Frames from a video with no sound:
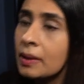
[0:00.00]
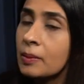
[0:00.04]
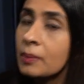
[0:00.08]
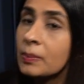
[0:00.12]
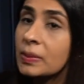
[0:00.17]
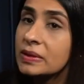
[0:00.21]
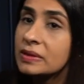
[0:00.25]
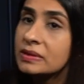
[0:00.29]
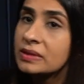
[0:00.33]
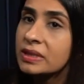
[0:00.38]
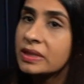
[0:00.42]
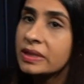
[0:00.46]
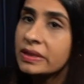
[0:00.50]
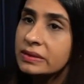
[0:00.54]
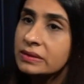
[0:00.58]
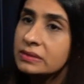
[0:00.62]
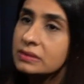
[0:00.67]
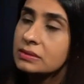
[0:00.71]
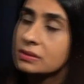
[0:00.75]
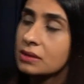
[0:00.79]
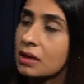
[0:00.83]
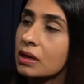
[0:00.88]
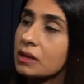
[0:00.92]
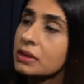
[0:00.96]
But things
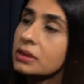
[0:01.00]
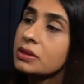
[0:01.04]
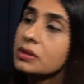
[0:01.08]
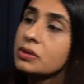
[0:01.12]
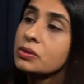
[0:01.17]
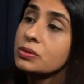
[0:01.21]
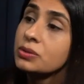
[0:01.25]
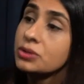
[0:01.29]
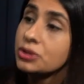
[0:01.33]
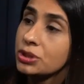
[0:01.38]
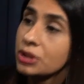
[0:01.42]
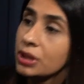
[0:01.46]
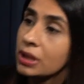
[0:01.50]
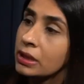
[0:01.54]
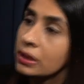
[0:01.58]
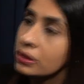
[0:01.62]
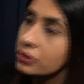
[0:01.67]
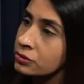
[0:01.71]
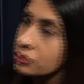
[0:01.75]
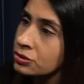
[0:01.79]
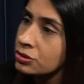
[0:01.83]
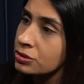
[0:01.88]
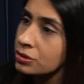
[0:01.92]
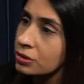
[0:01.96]
started to
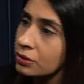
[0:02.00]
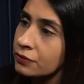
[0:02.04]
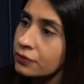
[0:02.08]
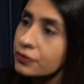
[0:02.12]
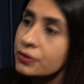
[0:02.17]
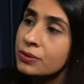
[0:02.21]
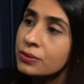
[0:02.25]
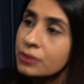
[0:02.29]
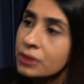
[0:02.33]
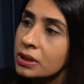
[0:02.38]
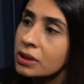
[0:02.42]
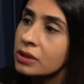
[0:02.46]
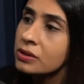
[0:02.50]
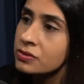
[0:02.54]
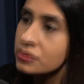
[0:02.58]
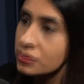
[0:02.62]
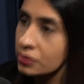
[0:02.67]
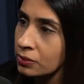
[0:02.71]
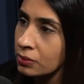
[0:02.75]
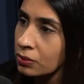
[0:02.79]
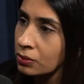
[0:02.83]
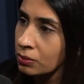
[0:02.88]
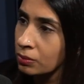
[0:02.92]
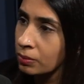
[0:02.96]
change a few years
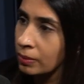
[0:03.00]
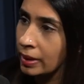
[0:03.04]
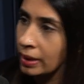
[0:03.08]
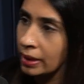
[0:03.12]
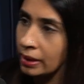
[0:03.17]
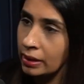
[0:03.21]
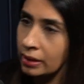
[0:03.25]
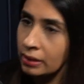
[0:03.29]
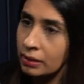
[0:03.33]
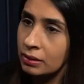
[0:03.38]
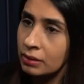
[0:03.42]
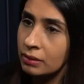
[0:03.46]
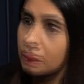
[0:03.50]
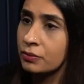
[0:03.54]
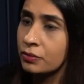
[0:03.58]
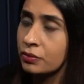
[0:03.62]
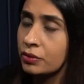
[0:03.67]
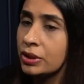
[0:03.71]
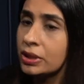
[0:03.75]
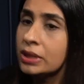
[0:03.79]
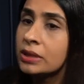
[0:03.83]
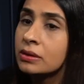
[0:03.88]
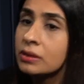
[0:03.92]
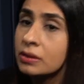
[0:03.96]
ago where
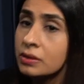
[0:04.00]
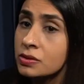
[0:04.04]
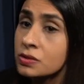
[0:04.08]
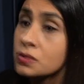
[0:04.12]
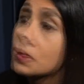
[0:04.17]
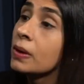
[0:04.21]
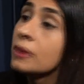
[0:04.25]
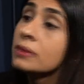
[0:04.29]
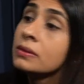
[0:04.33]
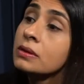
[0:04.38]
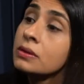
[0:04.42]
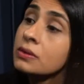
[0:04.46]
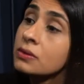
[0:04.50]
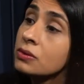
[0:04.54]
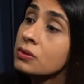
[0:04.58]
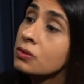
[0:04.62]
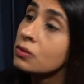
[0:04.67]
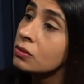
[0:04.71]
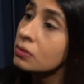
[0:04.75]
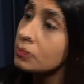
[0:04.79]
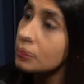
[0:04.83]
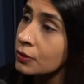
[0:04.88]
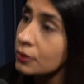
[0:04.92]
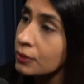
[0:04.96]
readers wanted to
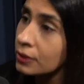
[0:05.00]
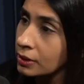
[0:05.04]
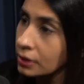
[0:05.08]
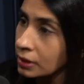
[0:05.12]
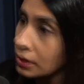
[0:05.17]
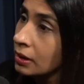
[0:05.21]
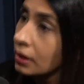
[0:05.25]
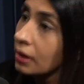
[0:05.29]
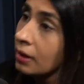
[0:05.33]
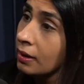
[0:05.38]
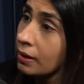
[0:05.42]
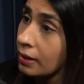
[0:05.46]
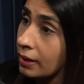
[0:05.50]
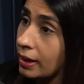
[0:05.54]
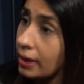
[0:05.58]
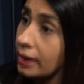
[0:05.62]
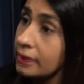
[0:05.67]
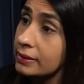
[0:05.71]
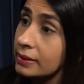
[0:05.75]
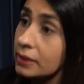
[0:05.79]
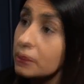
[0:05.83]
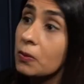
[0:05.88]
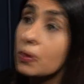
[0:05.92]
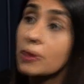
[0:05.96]
know more
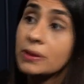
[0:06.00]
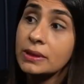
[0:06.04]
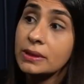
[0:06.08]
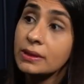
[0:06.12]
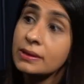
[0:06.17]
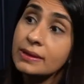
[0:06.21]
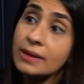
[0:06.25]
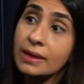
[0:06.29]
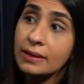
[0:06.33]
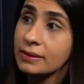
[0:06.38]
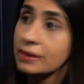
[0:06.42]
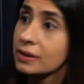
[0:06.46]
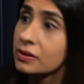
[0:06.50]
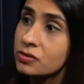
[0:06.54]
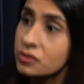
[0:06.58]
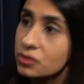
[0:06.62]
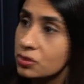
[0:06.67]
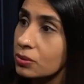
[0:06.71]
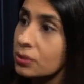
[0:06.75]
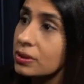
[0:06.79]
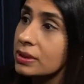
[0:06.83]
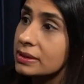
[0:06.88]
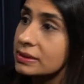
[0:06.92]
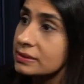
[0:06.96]
and they wanted authentic
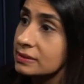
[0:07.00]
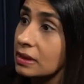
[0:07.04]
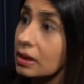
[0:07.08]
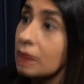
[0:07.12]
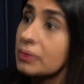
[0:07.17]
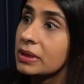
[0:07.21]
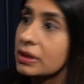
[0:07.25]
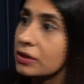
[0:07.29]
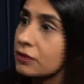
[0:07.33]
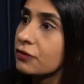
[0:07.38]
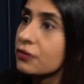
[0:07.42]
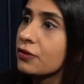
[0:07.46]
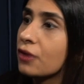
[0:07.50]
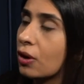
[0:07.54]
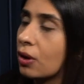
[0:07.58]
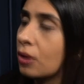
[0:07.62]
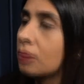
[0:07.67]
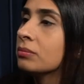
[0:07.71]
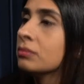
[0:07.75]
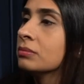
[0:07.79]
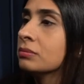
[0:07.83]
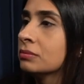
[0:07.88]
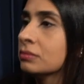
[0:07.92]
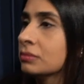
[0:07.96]
stories coming
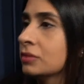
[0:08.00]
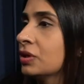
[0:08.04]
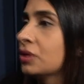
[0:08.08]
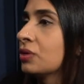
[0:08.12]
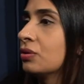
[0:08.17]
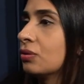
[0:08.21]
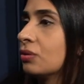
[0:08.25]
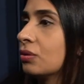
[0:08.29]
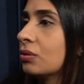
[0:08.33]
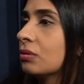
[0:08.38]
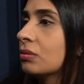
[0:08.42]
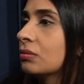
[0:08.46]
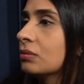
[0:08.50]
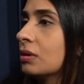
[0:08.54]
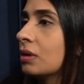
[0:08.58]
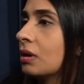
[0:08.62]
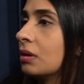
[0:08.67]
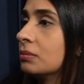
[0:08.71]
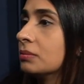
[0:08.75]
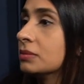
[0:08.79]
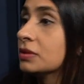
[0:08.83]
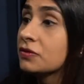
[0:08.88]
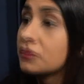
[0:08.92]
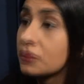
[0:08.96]
from,
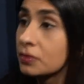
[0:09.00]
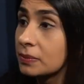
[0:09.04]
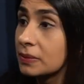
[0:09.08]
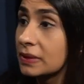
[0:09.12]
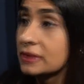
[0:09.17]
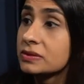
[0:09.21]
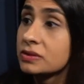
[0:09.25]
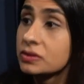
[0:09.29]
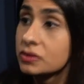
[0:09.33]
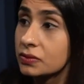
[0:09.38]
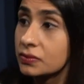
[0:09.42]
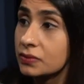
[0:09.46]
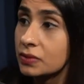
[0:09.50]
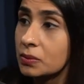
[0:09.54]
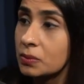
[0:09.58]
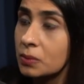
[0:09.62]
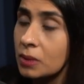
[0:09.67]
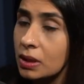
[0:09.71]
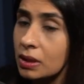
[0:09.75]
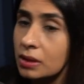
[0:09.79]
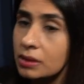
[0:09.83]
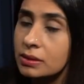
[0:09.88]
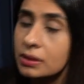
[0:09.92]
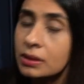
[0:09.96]
different places of the
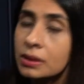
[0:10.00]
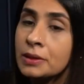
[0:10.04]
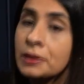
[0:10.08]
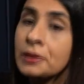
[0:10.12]
world.